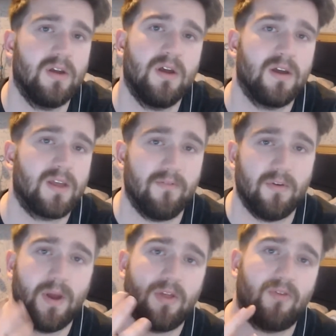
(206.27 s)
giving away
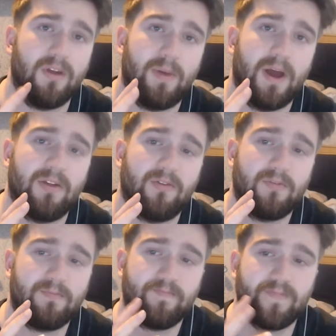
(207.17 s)
three pairs of them,
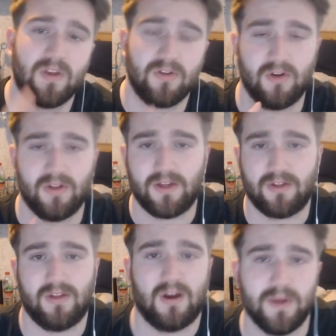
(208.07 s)
so that's that'll
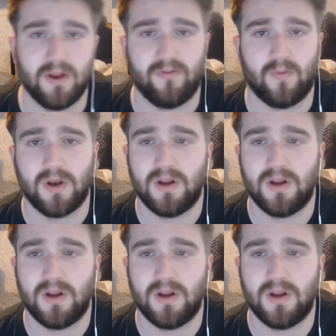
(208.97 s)
be another one.